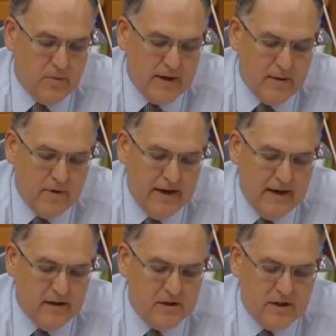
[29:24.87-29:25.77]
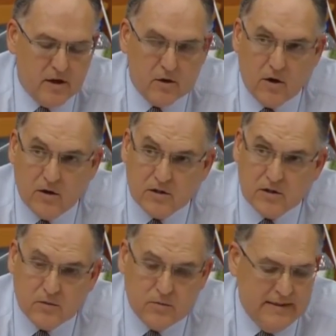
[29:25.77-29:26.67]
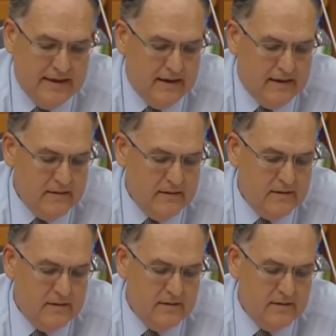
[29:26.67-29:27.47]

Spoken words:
primary energy costs were down,